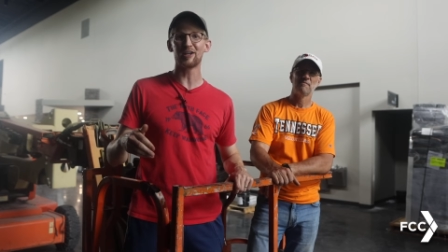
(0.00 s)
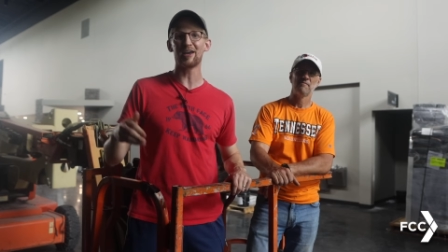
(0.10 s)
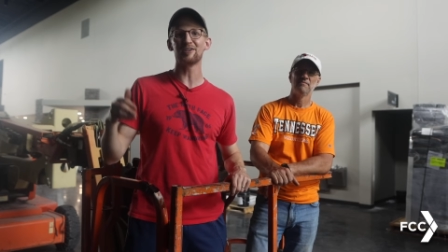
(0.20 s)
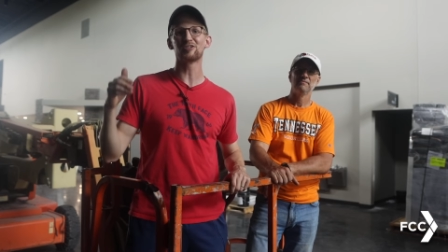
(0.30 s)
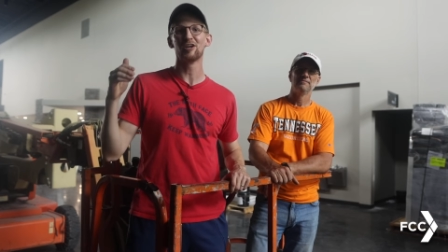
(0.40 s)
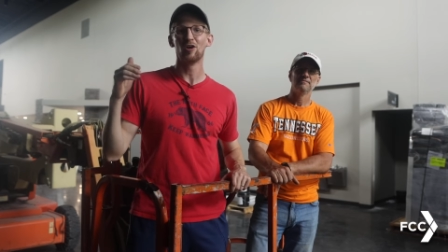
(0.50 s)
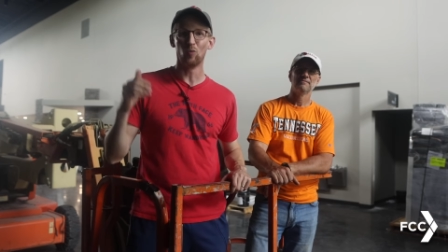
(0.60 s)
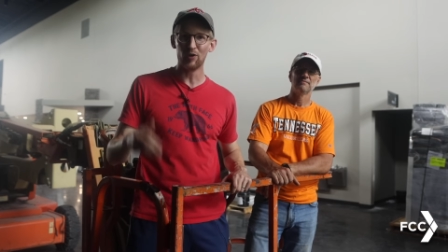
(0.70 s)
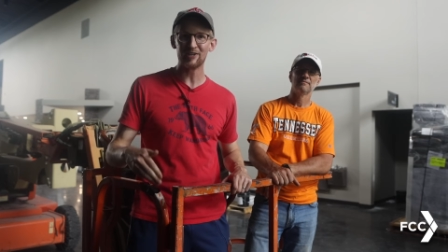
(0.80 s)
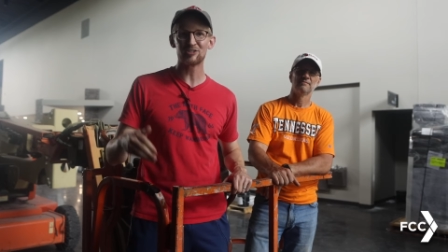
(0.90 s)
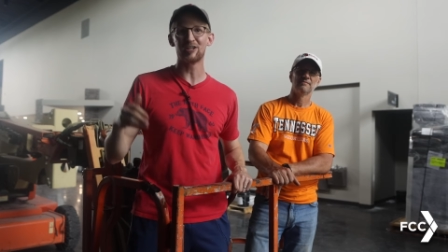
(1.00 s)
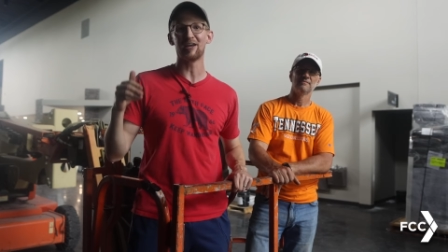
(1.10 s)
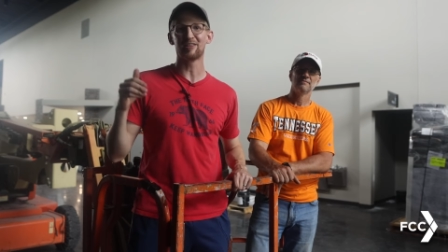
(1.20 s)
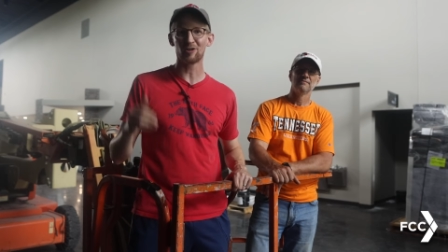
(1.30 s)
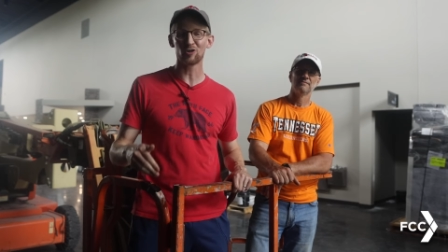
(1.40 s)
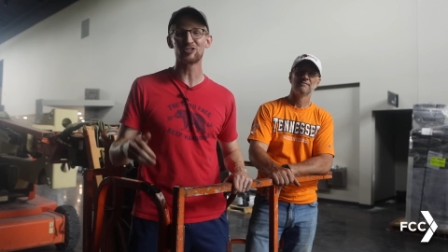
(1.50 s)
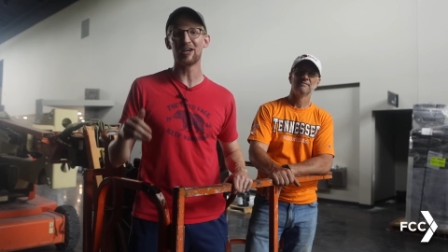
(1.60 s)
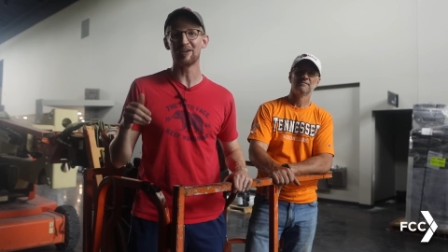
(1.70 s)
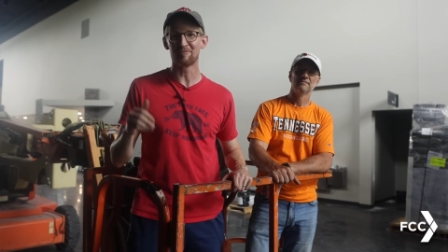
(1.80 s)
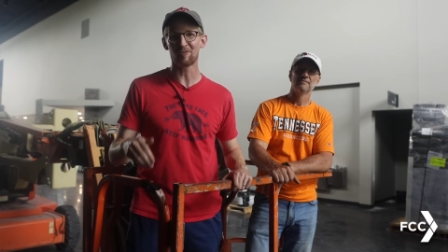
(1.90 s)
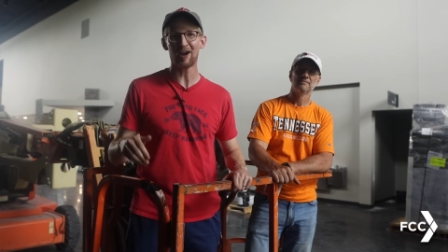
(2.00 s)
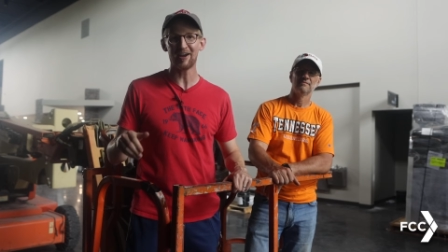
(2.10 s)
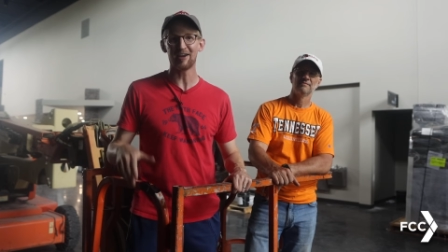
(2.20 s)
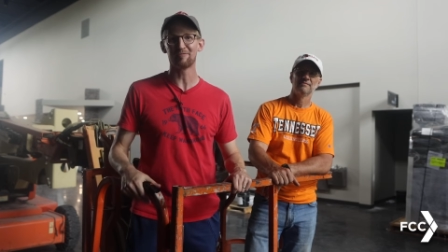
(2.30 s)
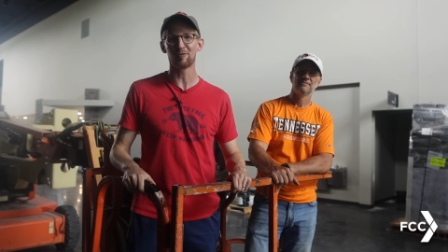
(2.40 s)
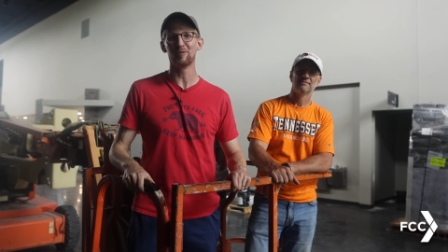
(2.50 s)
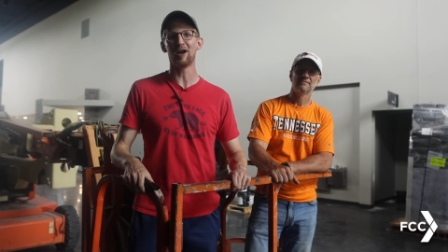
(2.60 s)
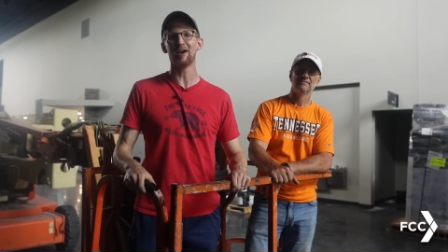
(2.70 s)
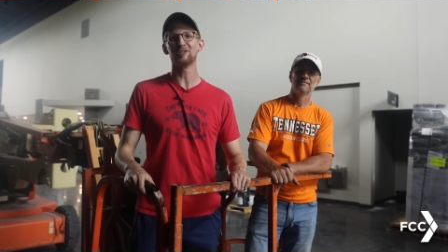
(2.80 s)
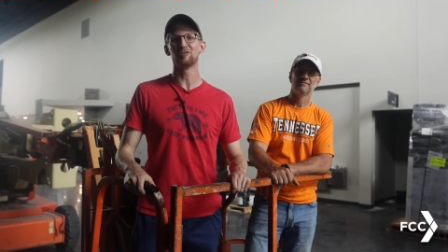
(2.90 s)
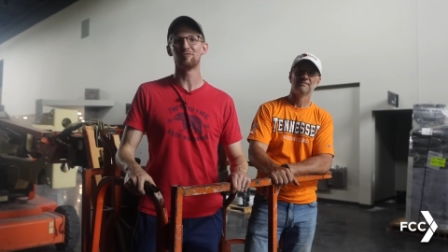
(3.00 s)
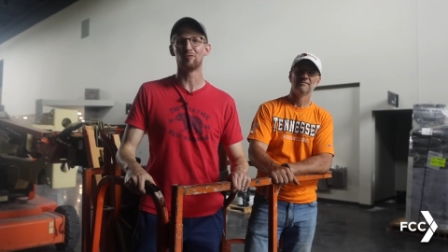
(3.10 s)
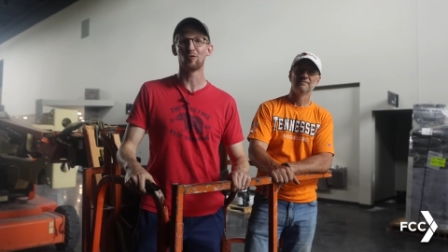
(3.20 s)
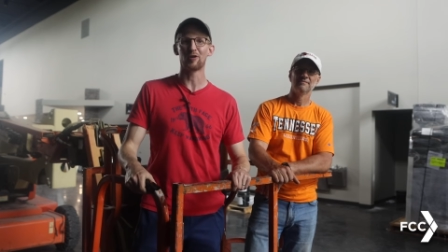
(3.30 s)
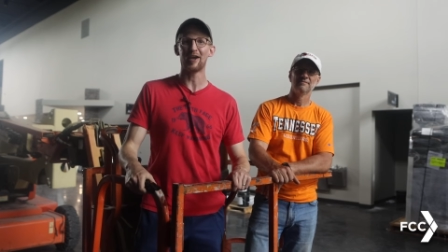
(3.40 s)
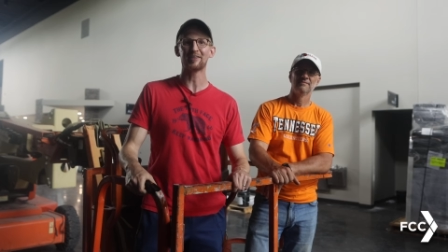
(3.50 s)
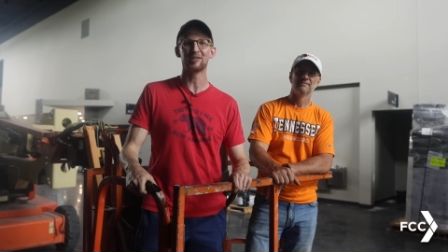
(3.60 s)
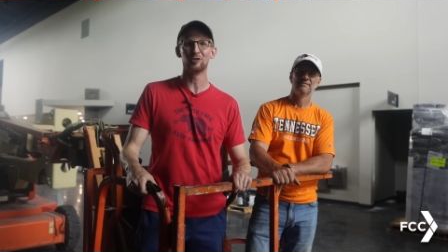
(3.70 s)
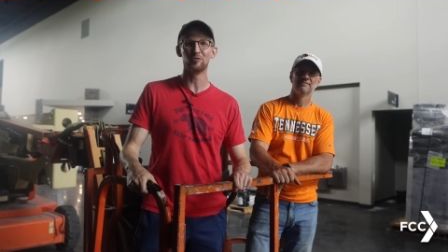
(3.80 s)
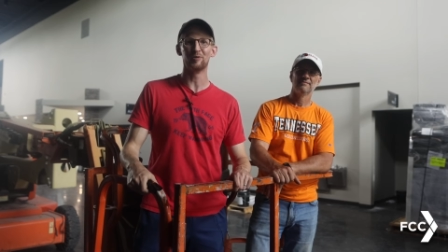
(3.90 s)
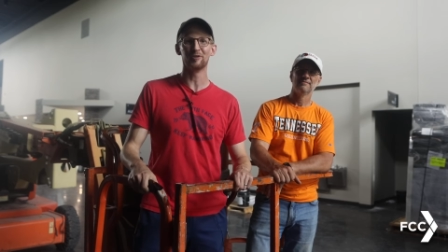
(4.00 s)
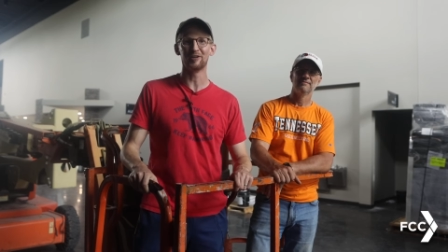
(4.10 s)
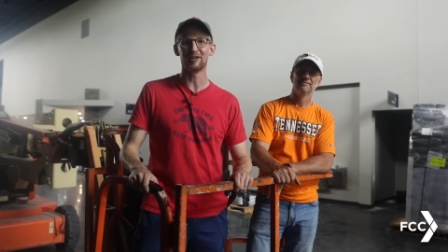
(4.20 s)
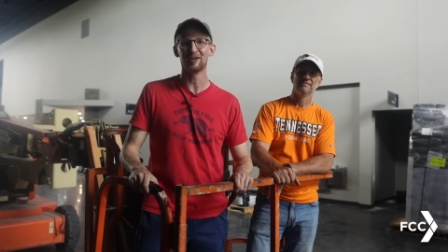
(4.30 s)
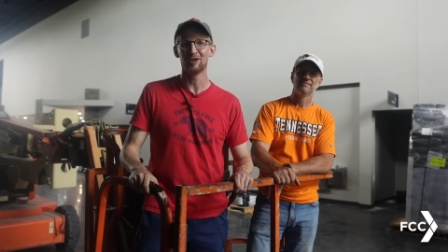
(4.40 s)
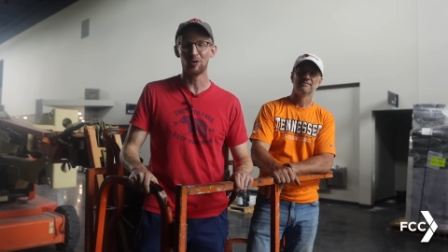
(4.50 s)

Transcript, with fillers: days Wednesday, Thursday, and Friday from nine to four at the new building.